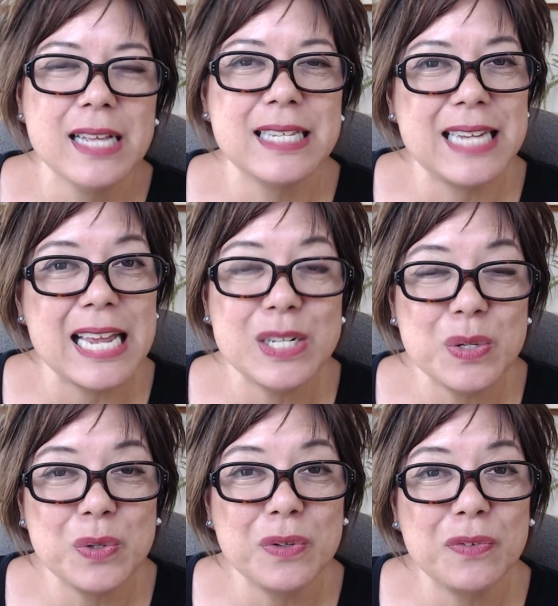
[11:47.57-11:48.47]
Stay
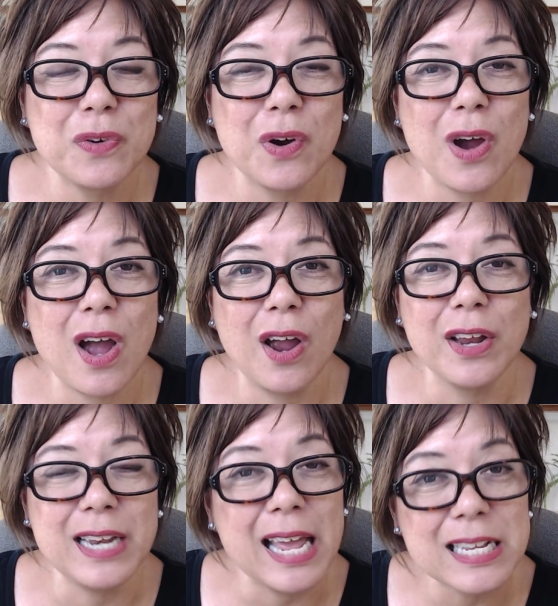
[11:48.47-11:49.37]
tuned for
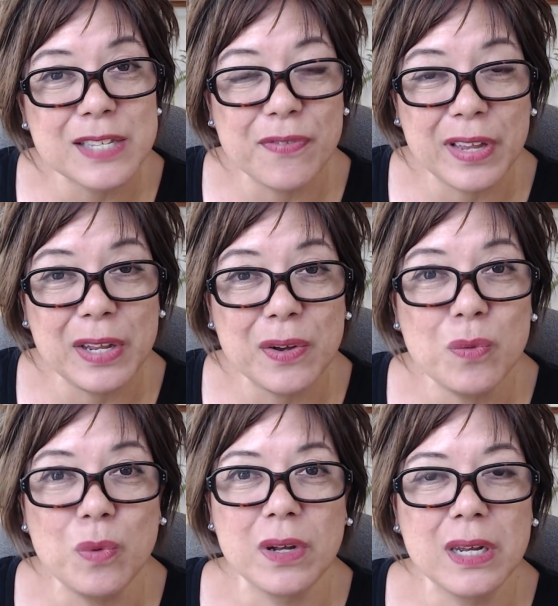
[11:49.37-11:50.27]
our next
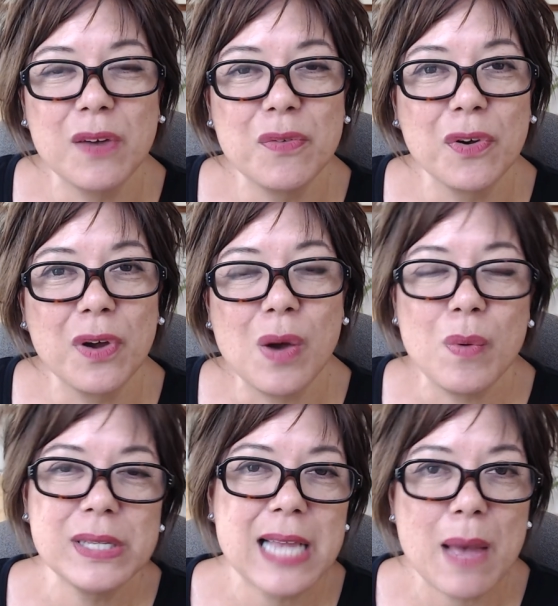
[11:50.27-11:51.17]
video. We'll cover
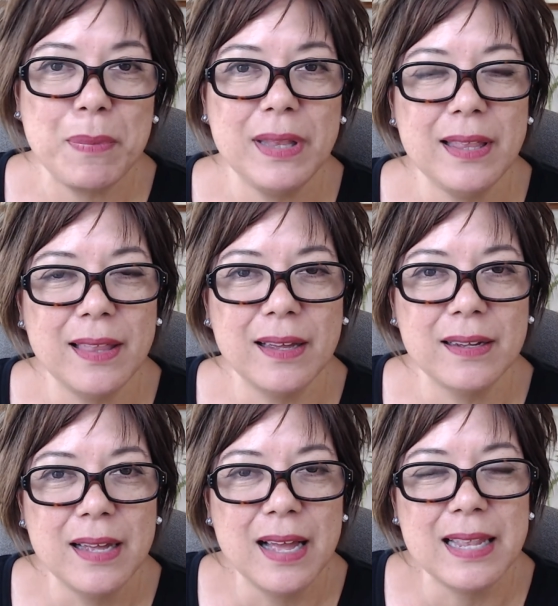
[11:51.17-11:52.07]
what's happened in
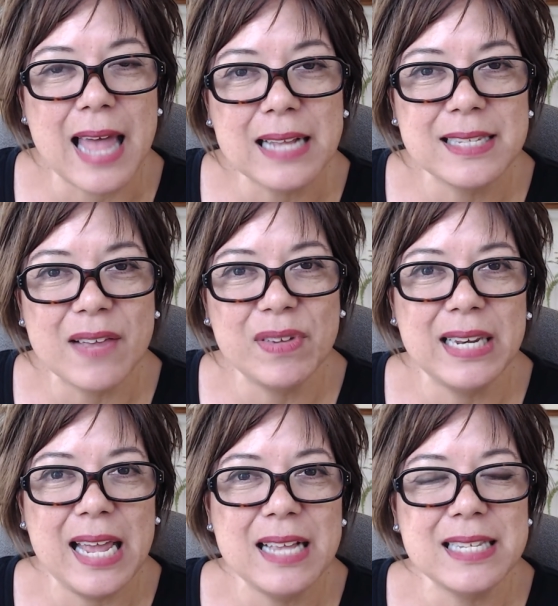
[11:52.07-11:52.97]
the last 7
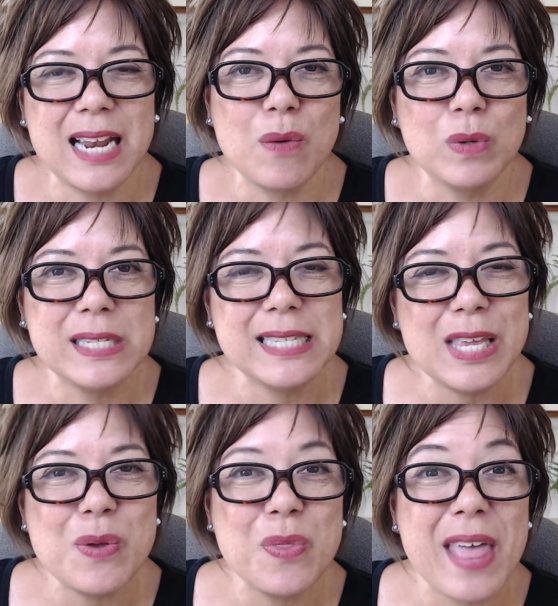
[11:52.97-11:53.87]
days, and I will
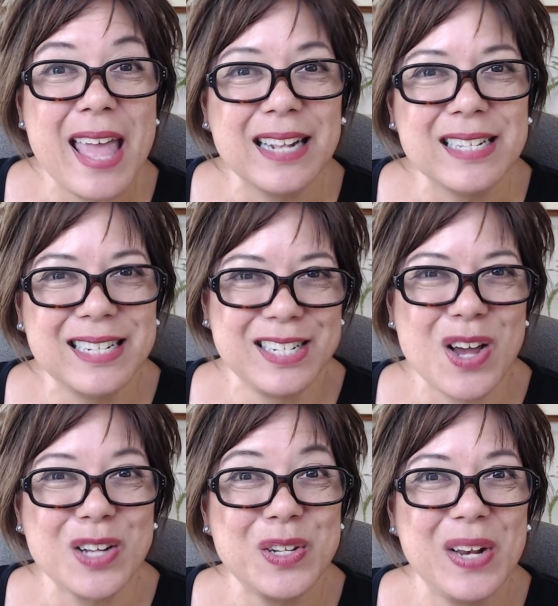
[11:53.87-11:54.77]
see you then.
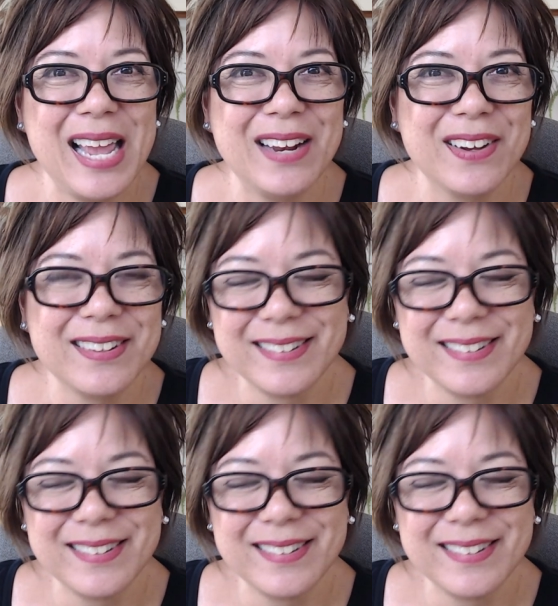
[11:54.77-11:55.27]
Talk to you later.